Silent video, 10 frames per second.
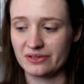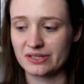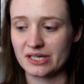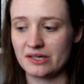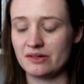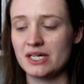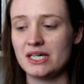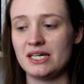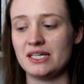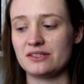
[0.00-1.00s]
So
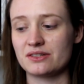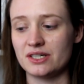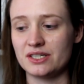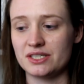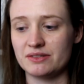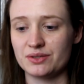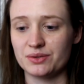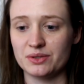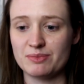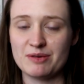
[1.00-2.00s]
he's trying to
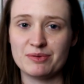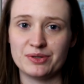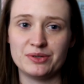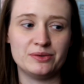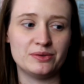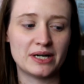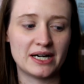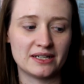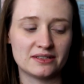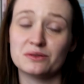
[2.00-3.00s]
ensure that people who
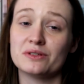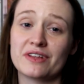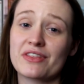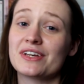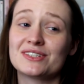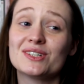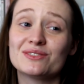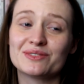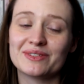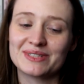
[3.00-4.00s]
had all of their things stolen
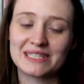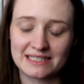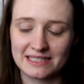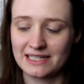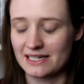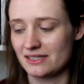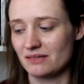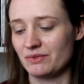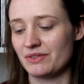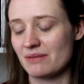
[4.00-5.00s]
from them essentially get
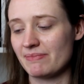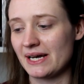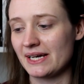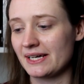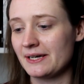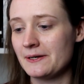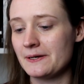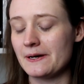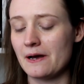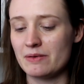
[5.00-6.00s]
some of that back,
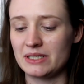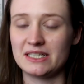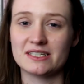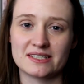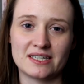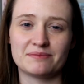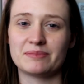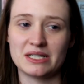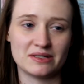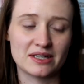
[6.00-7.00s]
and he does that
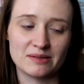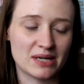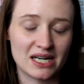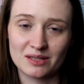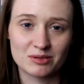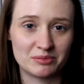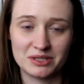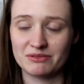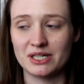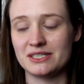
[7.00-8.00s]
by looking back at the
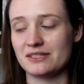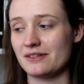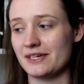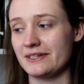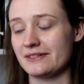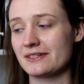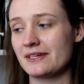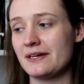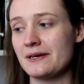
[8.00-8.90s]
property rights and things.